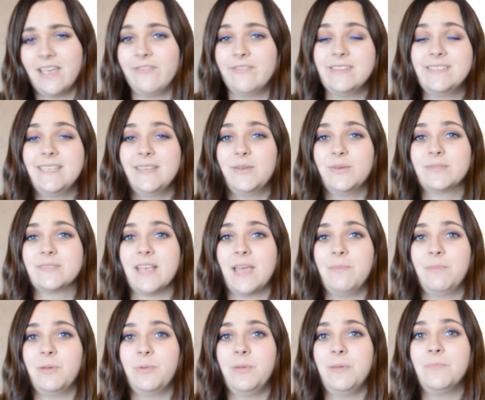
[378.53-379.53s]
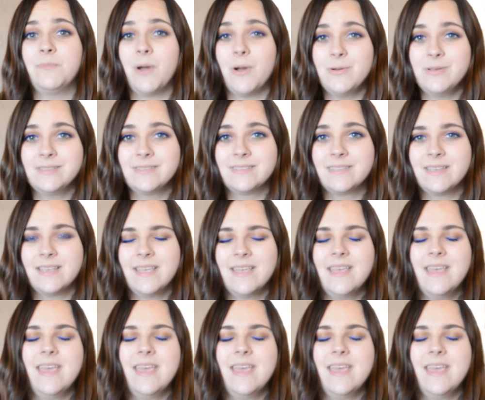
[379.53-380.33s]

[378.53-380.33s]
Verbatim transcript: every single time that we post.